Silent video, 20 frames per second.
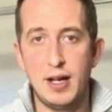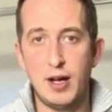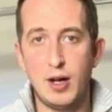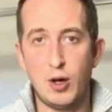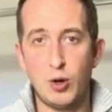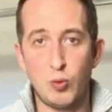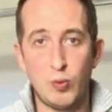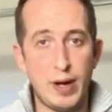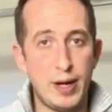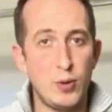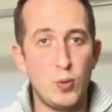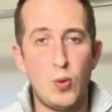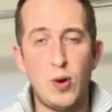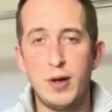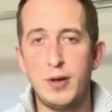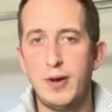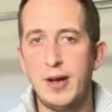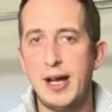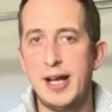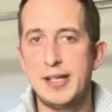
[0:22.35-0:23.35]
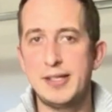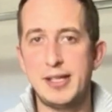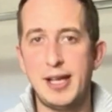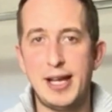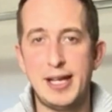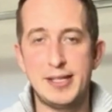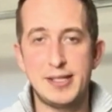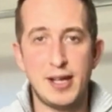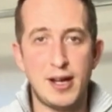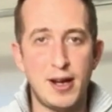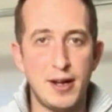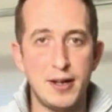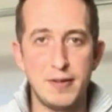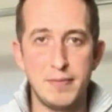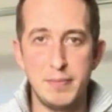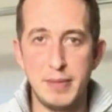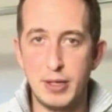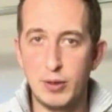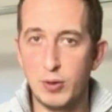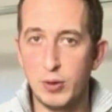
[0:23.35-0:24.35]
our rainwater has a ton of
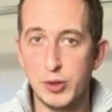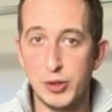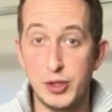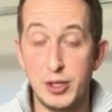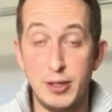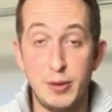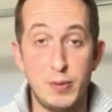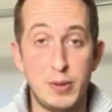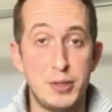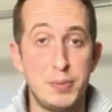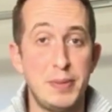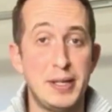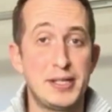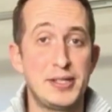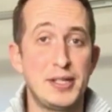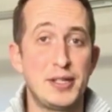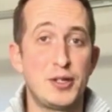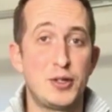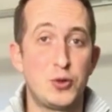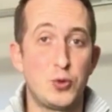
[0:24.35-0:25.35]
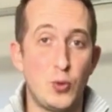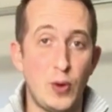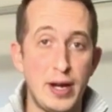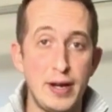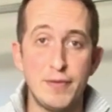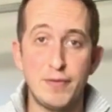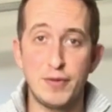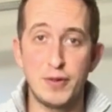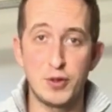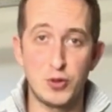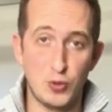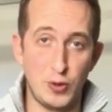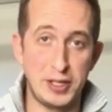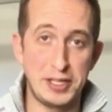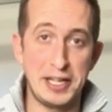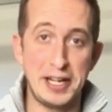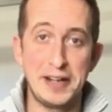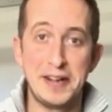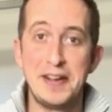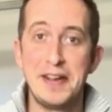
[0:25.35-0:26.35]
minerals in it, which makes it great for
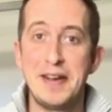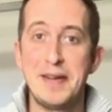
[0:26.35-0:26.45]
drinking,